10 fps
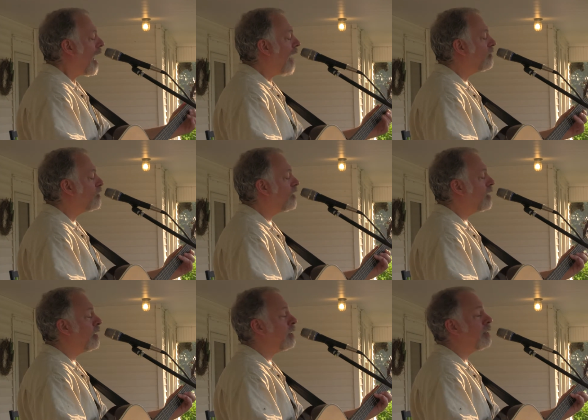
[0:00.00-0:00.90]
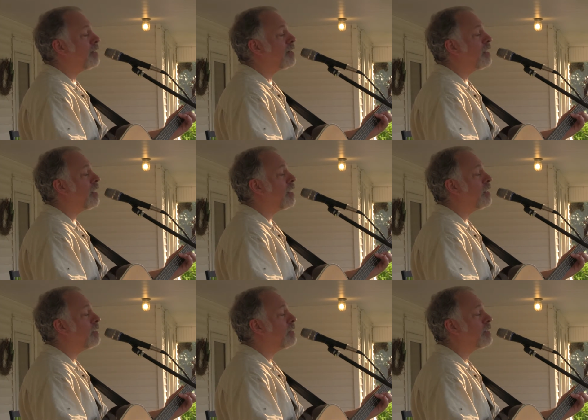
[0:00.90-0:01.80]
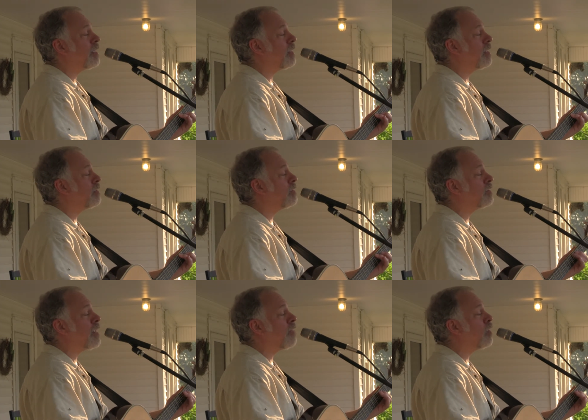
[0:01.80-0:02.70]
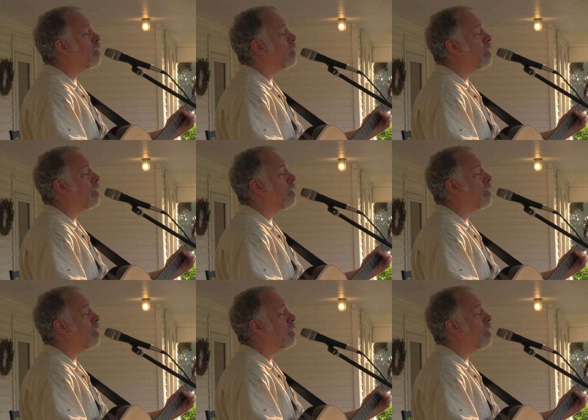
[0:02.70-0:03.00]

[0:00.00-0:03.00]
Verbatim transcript: I've seen things others never